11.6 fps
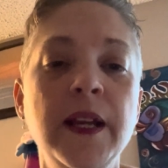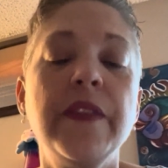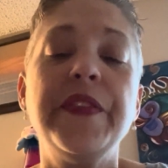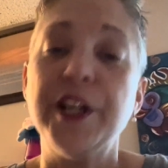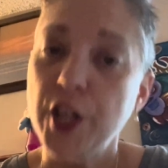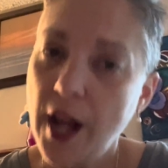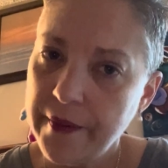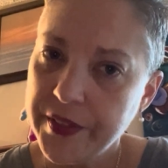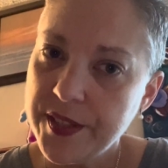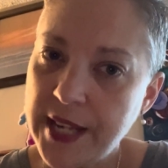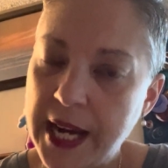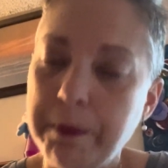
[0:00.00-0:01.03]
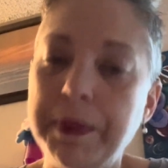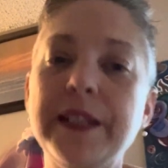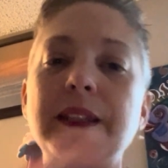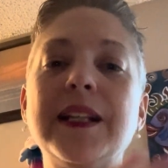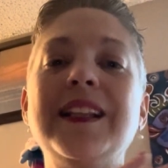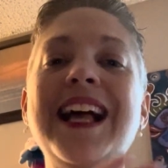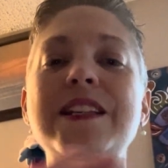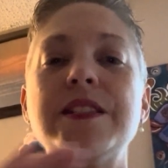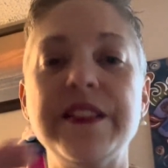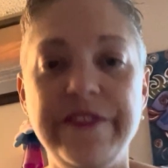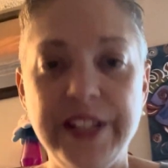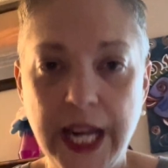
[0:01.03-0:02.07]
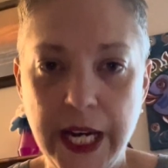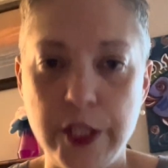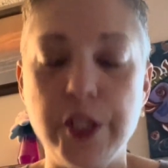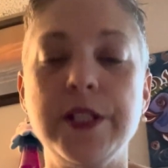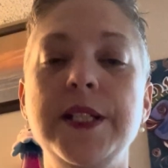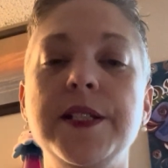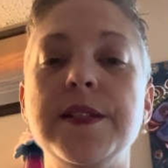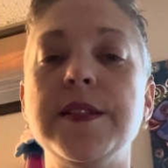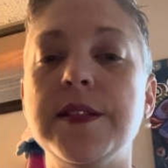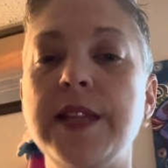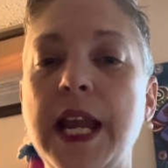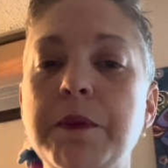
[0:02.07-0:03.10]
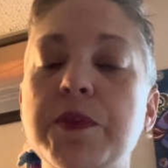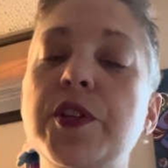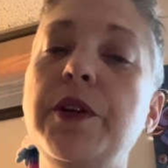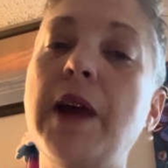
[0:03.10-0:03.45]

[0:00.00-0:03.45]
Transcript: They're not the same, but the classification is the same. So you